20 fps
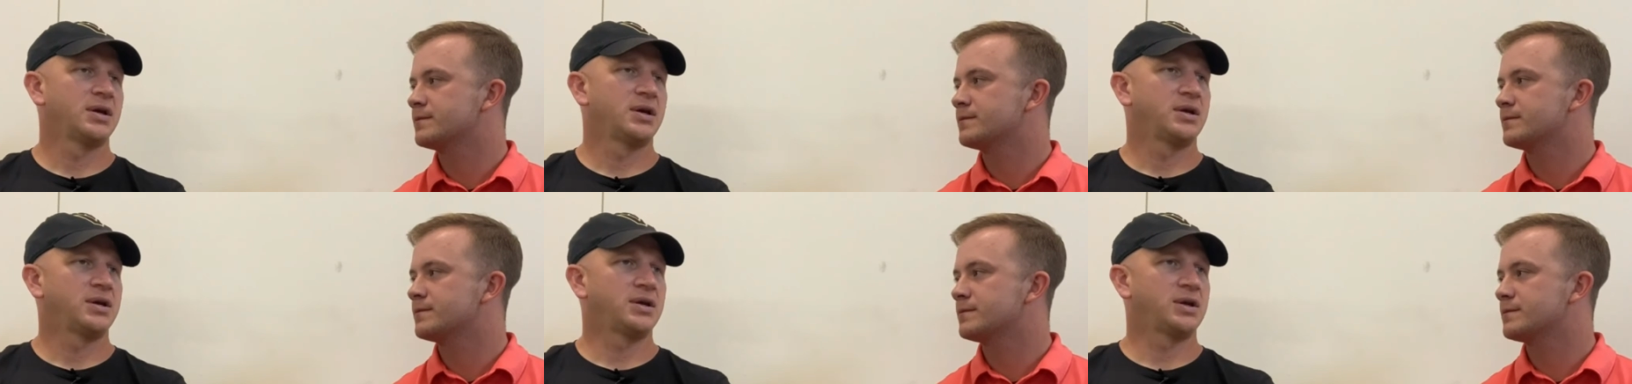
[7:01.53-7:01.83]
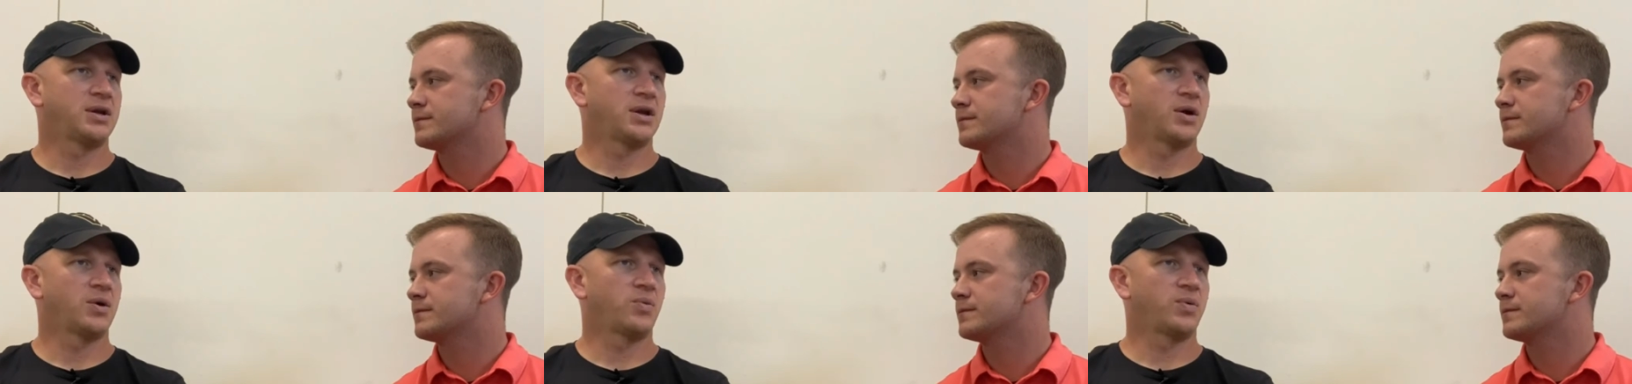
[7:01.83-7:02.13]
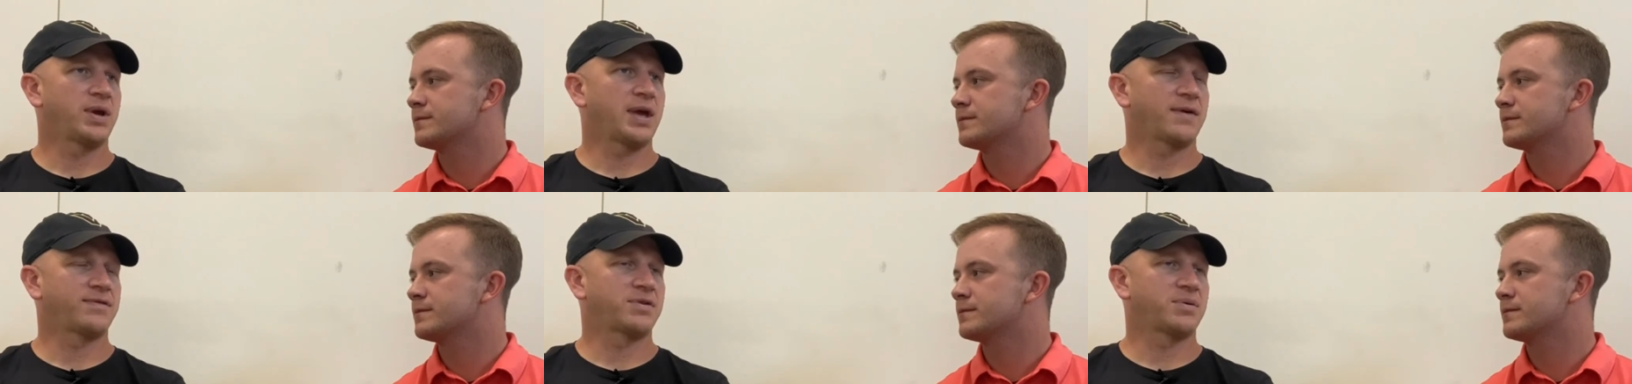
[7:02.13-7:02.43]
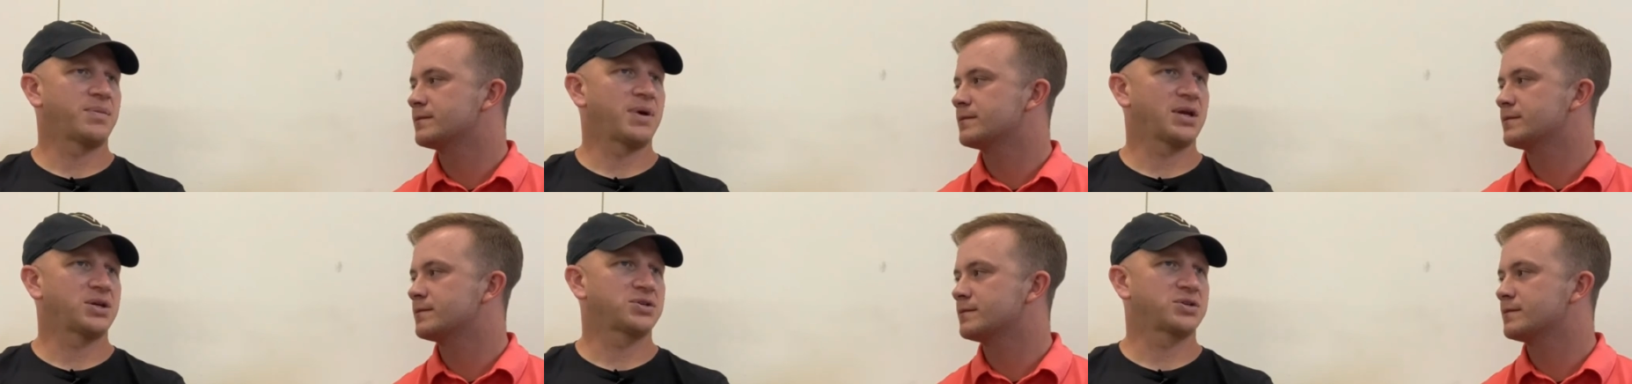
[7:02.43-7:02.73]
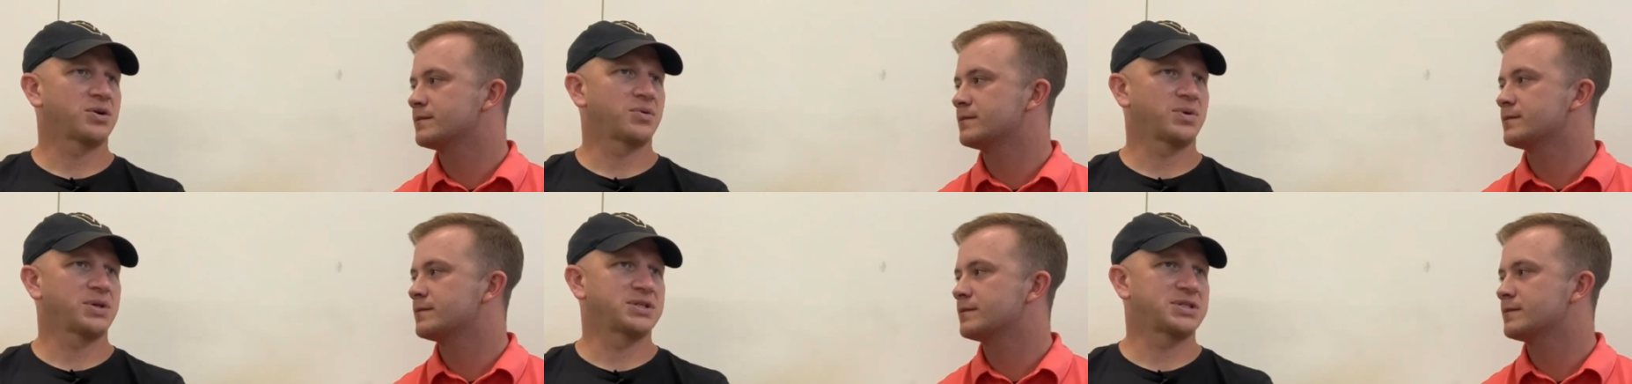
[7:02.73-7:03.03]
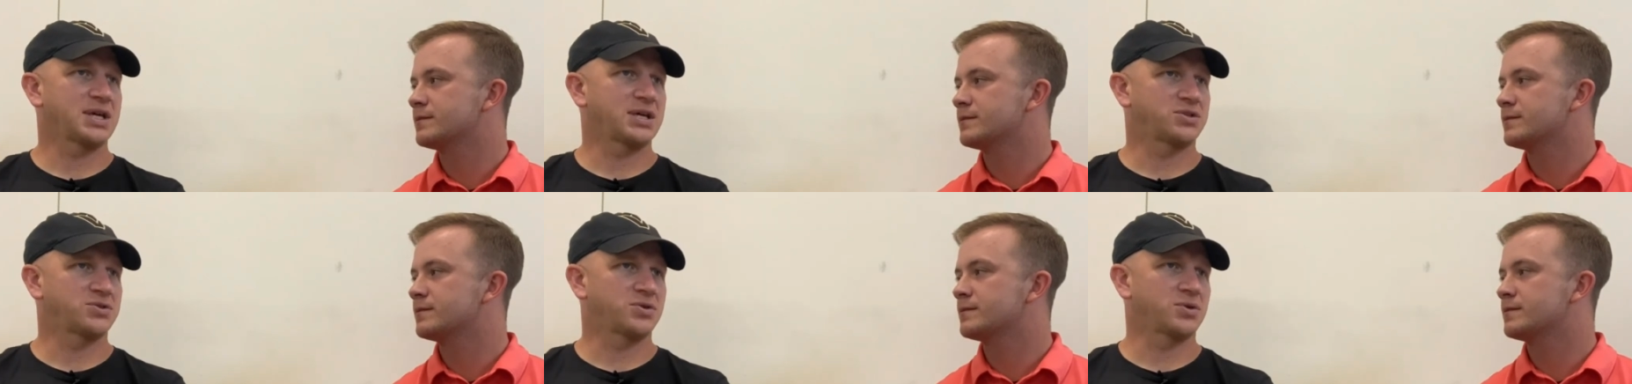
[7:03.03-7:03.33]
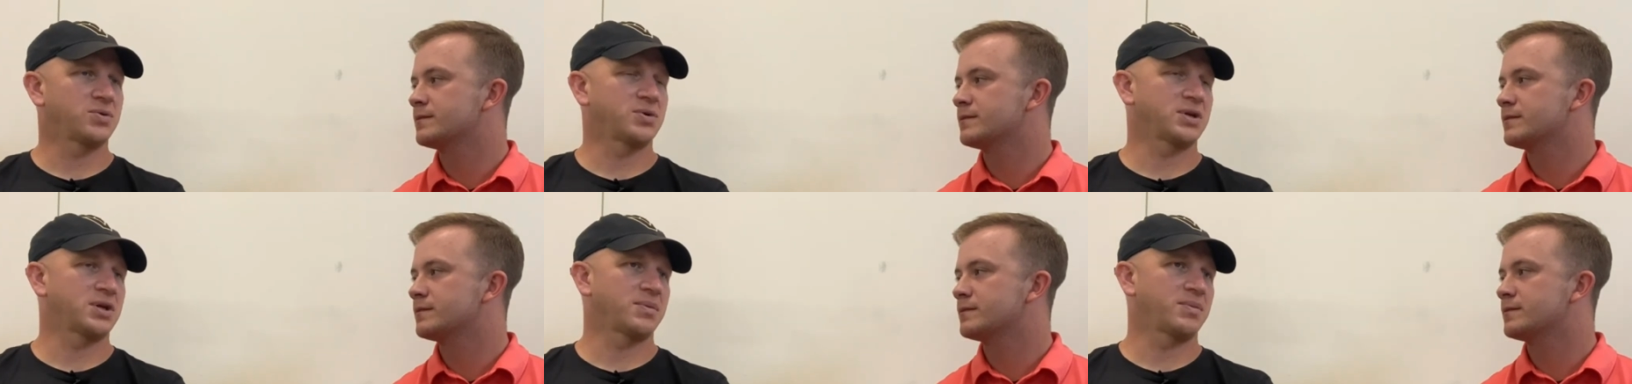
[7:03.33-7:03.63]
Speaker 1: you know, we have to make sure we stay
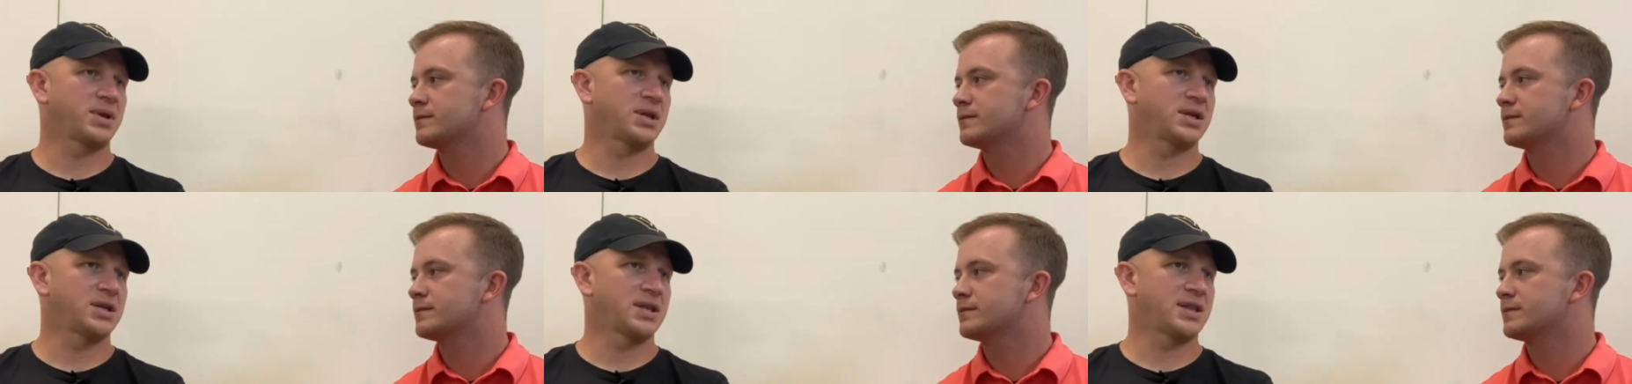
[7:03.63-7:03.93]
true and committed to